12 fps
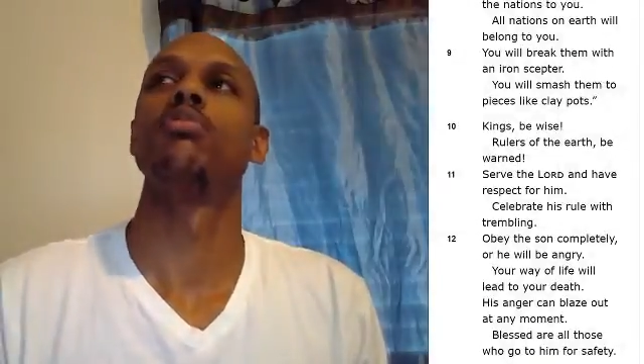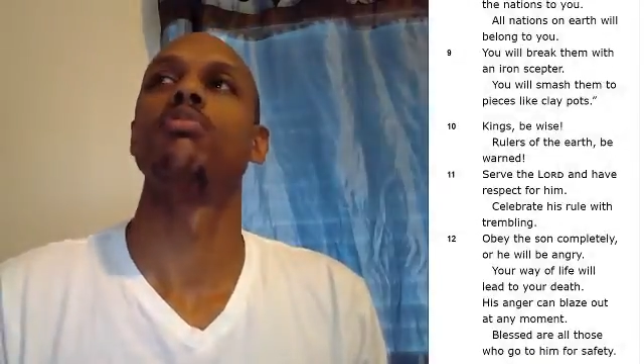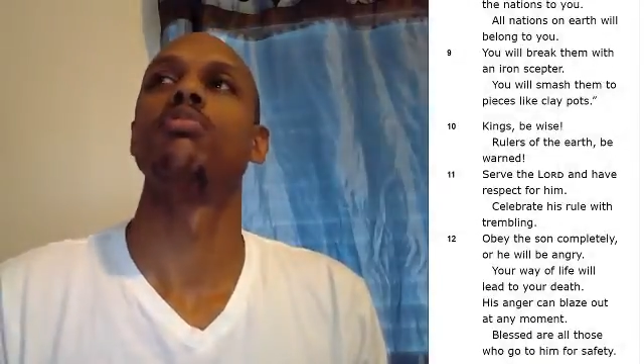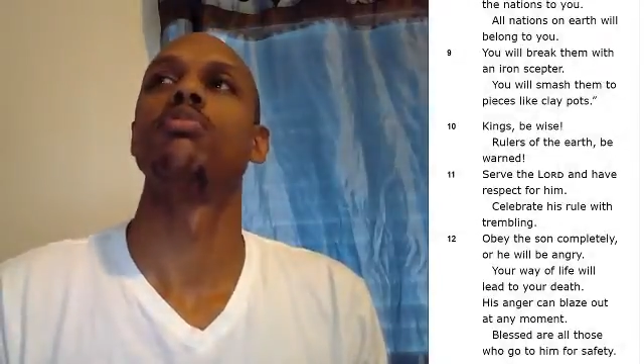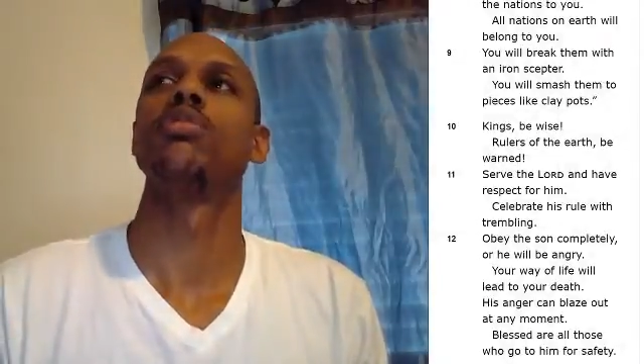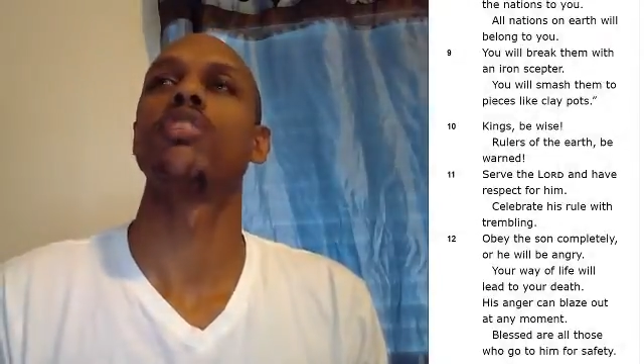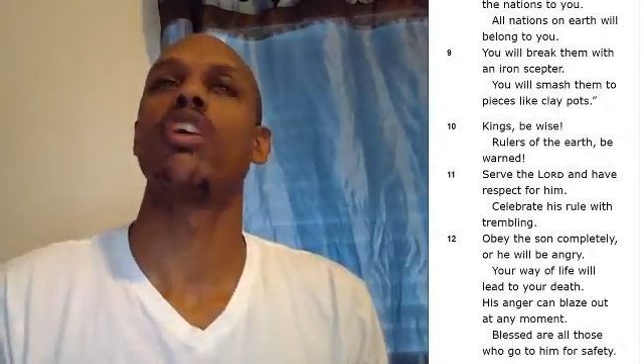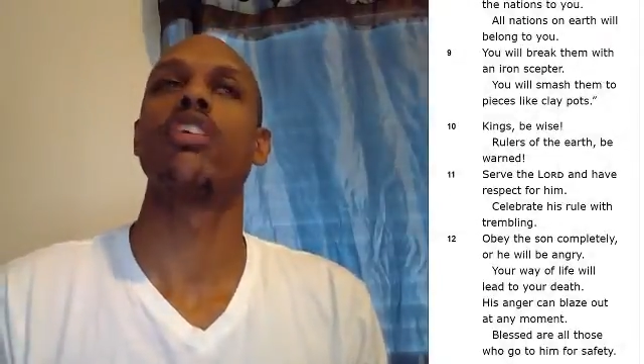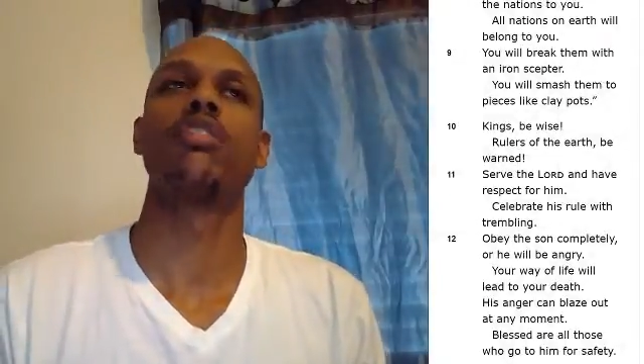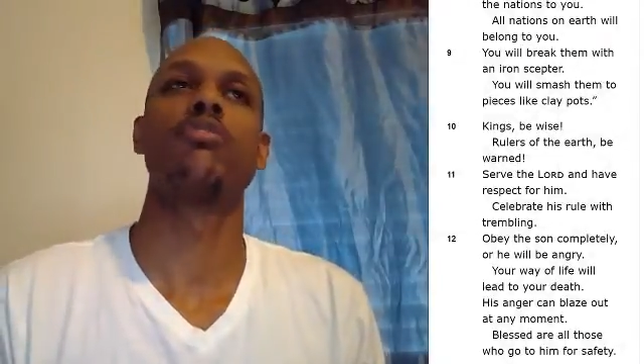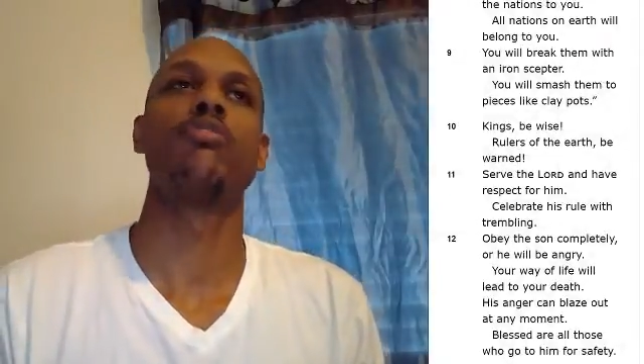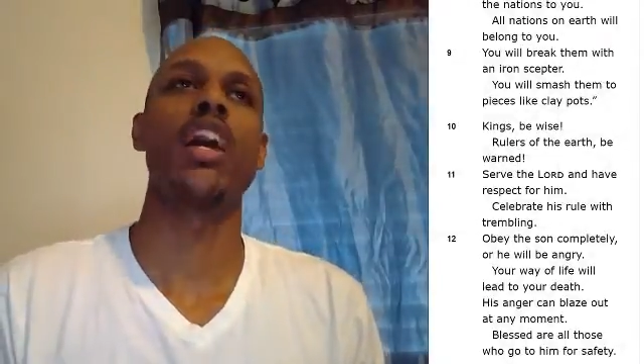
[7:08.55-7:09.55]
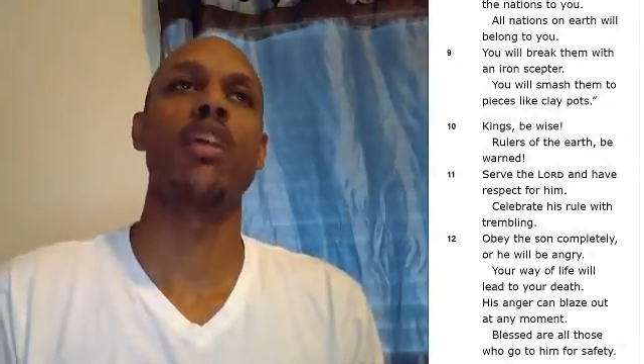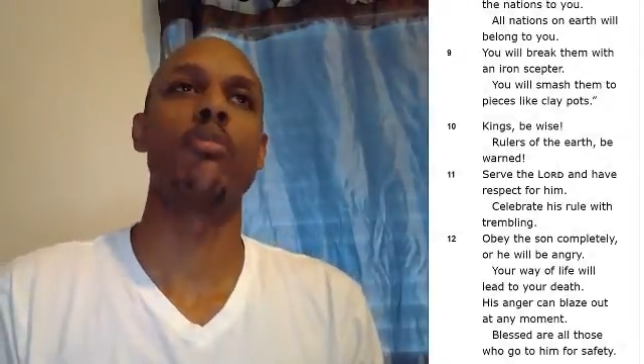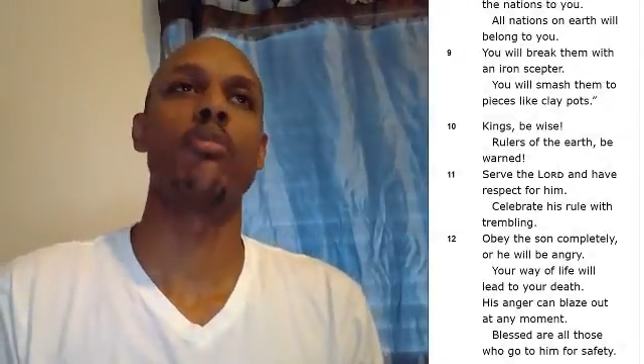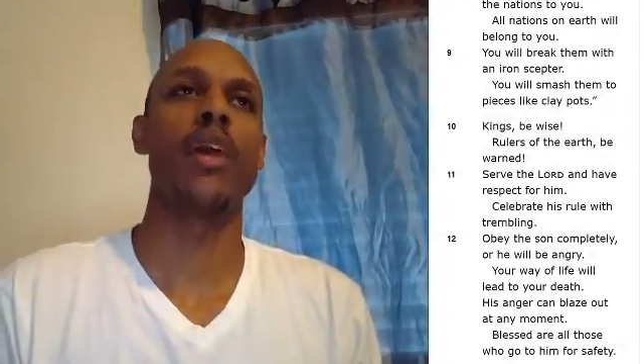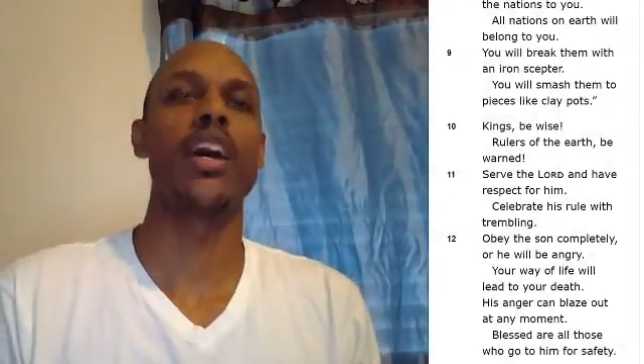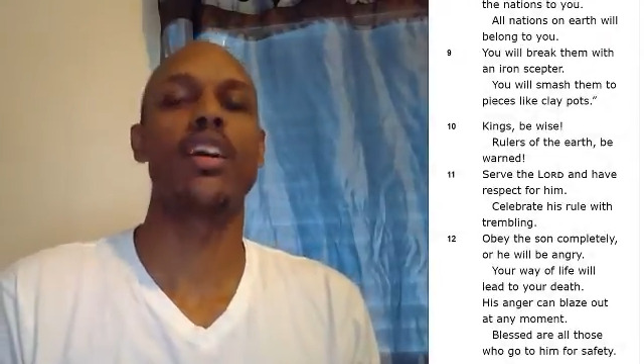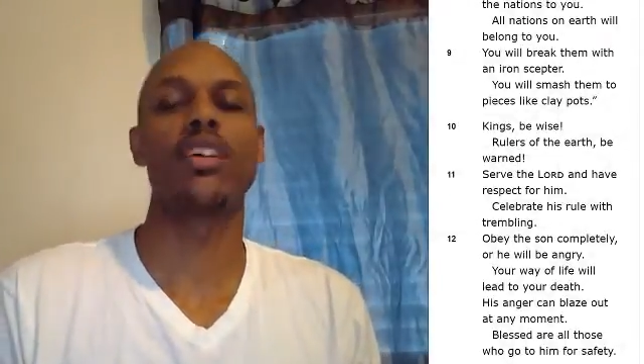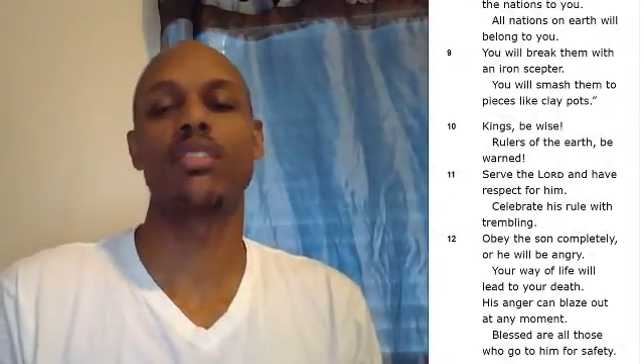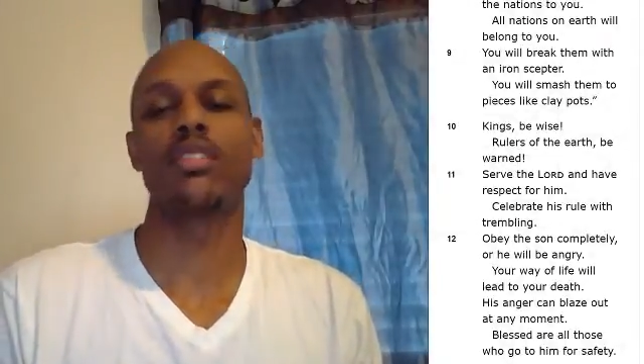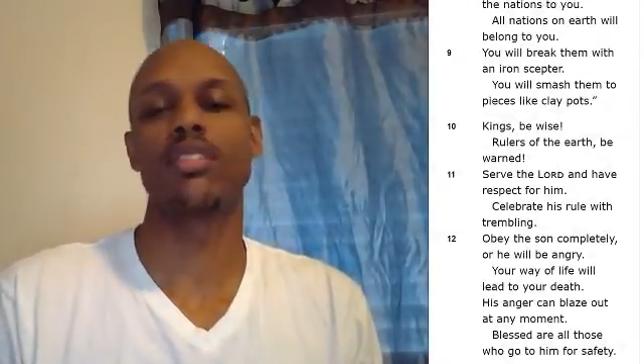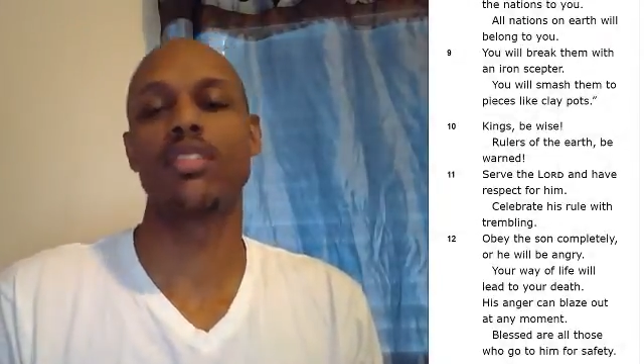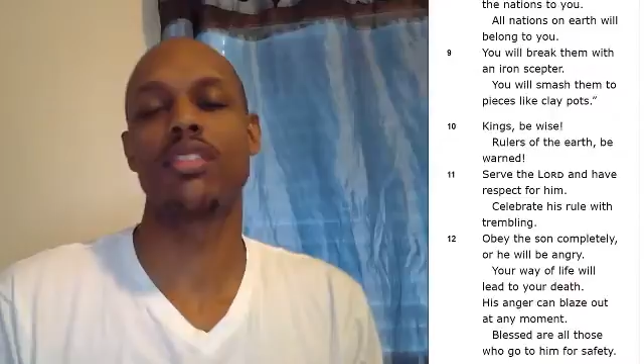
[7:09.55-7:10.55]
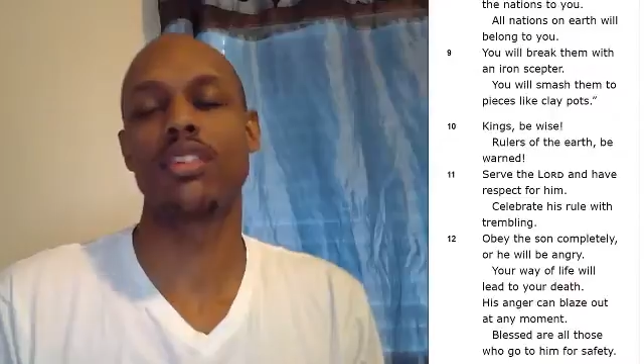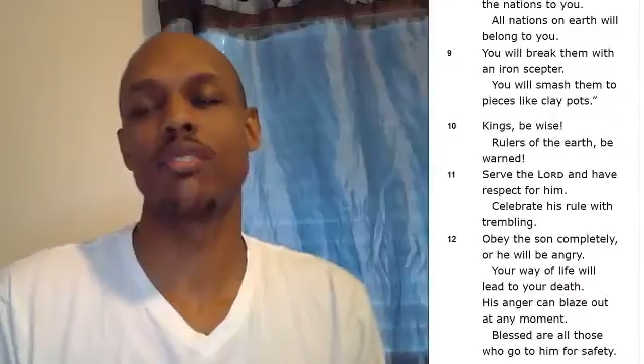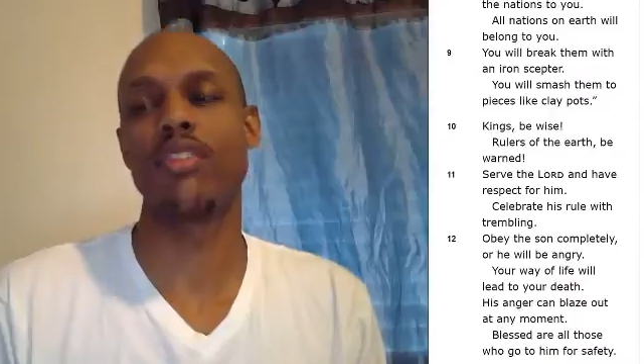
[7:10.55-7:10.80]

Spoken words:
started to fight back the